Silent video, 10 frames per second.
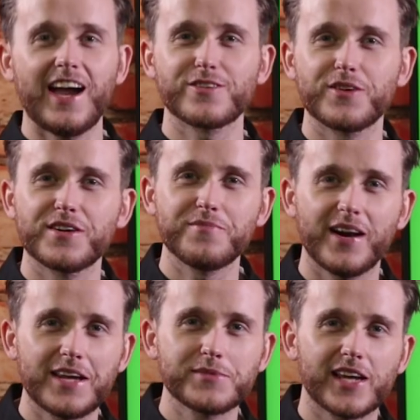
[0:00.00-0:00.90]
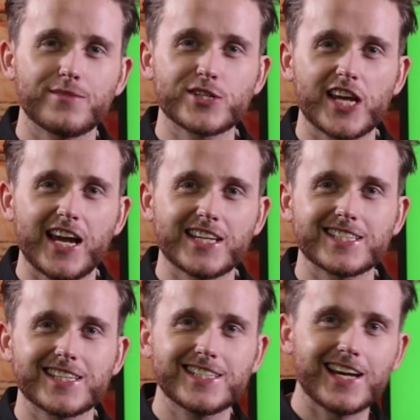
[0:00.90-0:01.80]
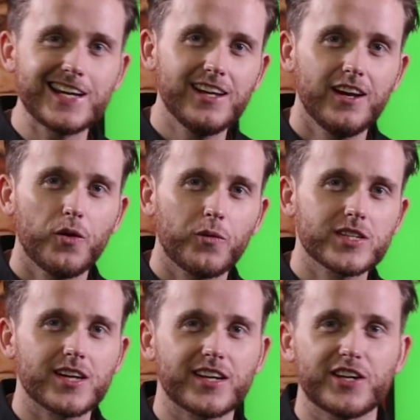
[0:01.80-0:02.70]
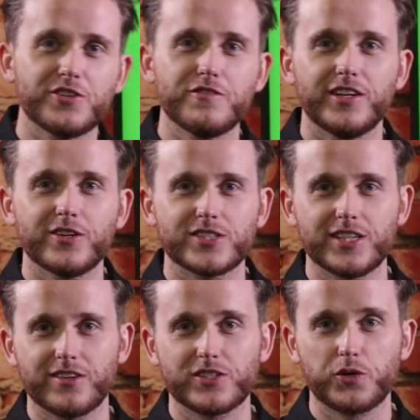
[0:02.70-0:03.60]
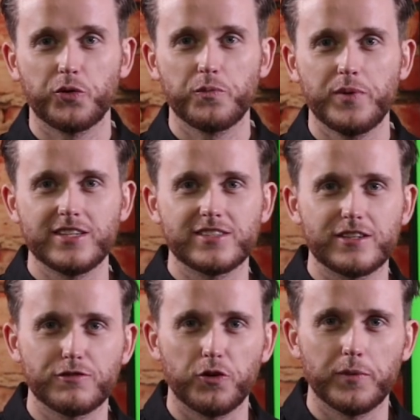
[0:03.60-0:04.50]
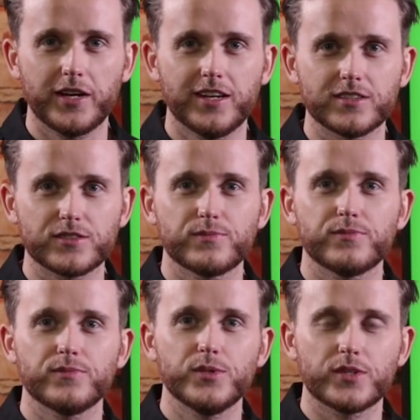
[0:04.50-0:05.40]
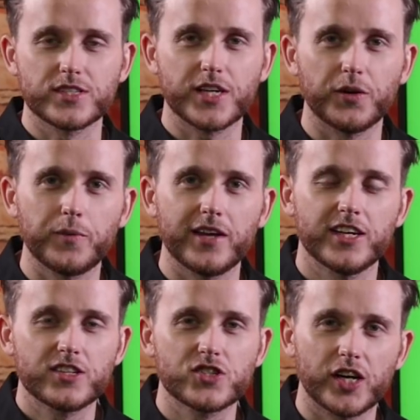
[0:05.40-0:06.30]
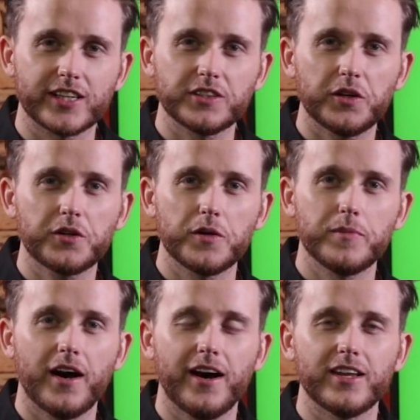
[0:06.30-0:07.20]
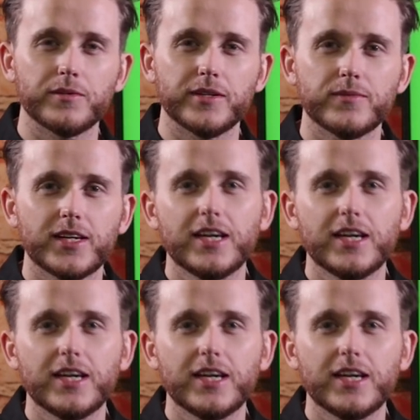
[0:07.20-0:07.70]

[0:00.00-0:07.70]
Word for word: Hi everyone, my name's Hamish and today we're starting a new video series called PC for Beginners. You can tell by that giant logo behind me.